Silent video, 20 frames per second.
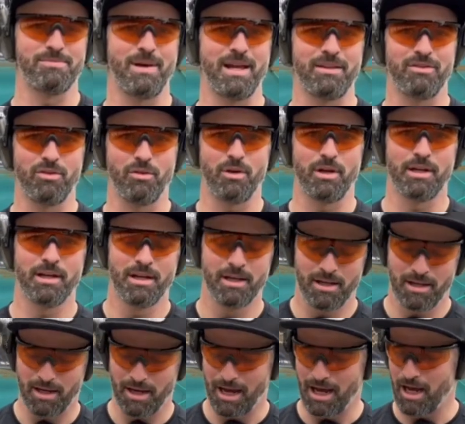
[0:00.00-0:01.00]
made to it.
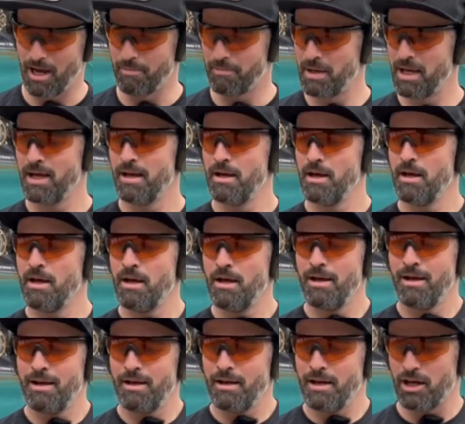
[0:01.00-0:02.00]

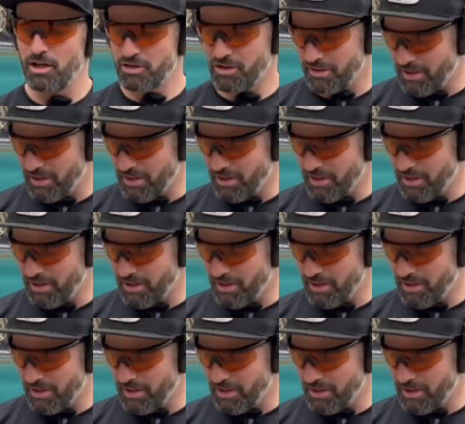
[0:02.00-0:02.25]
Here's the